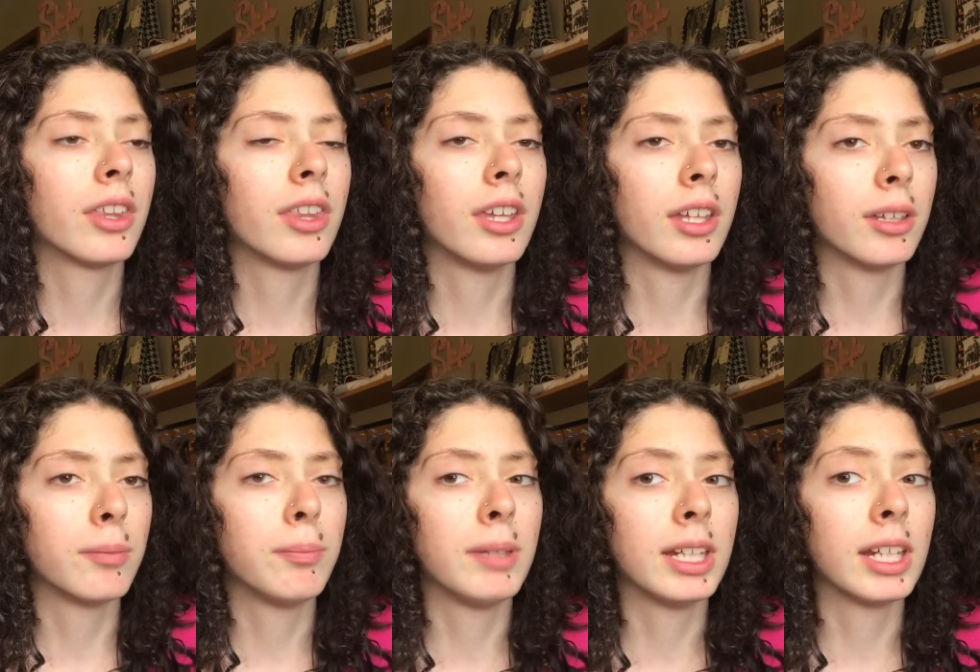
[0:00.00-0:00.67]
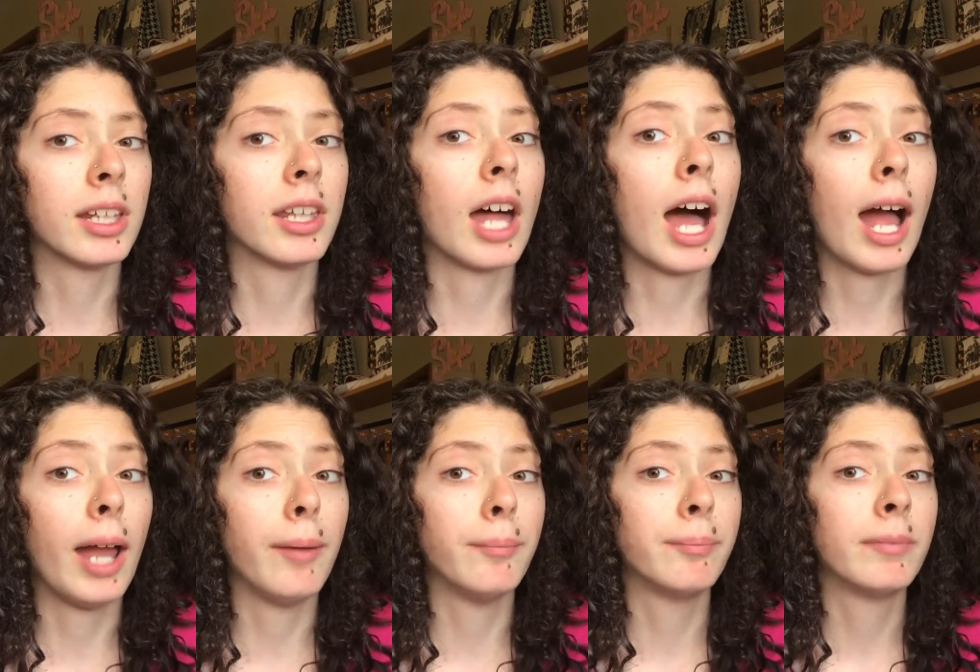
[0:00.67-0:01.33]
this because
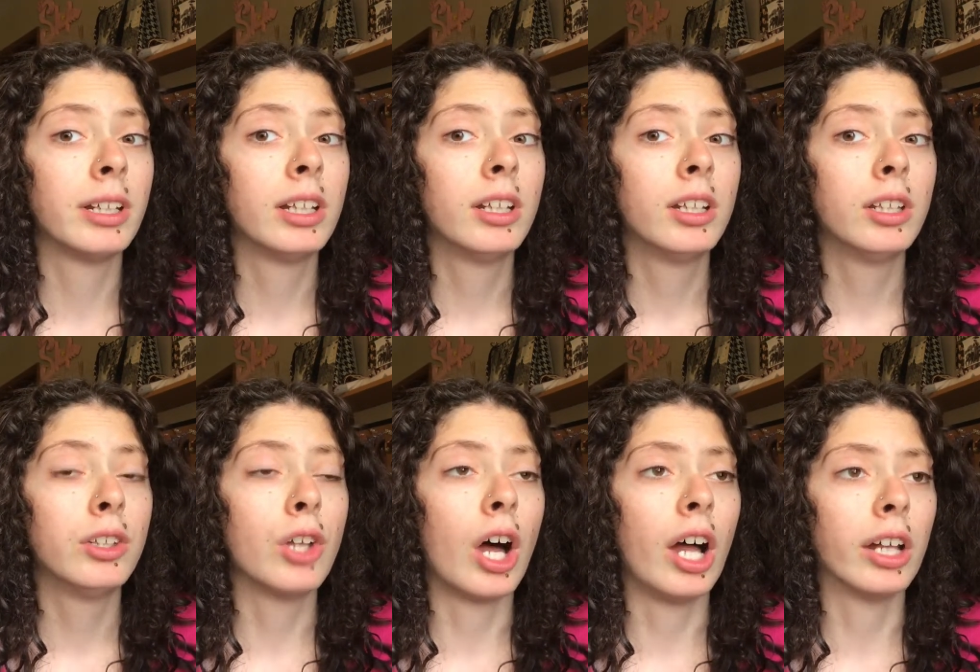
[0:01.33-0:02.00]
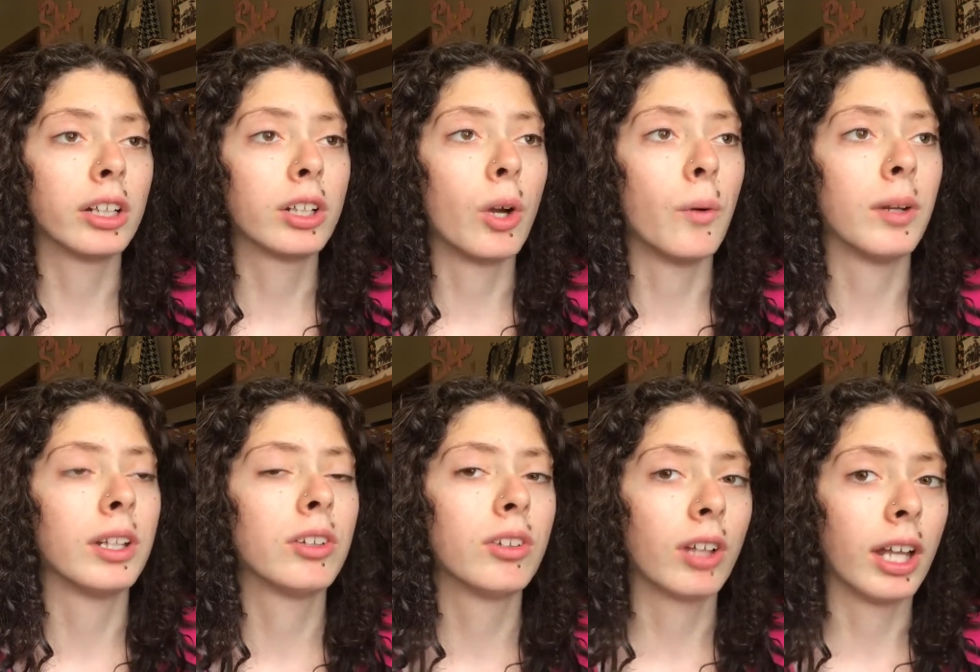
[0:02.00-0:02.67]
I'm not
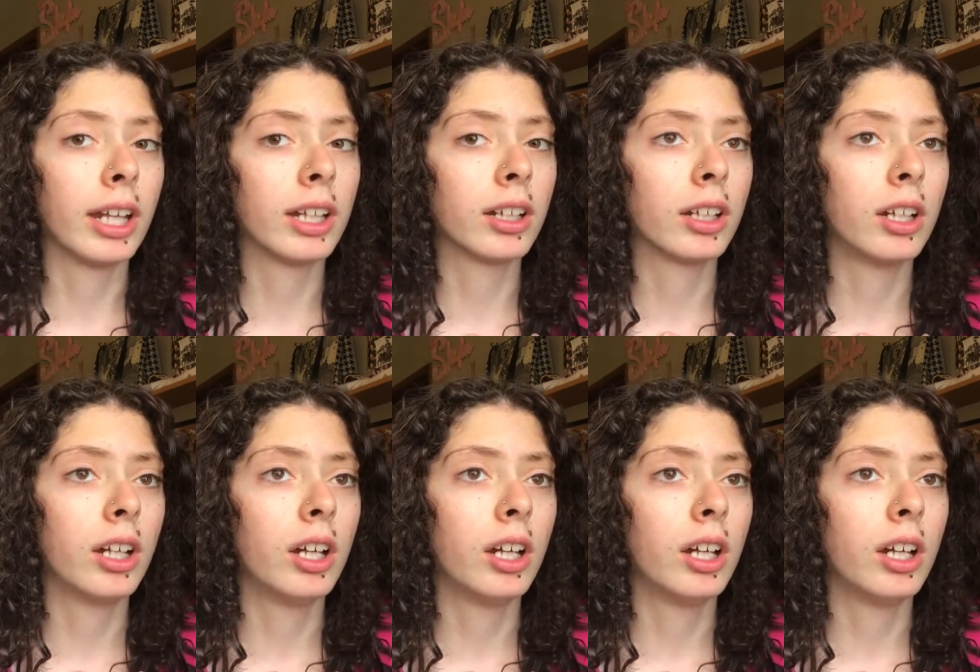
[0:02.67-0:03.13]
going to like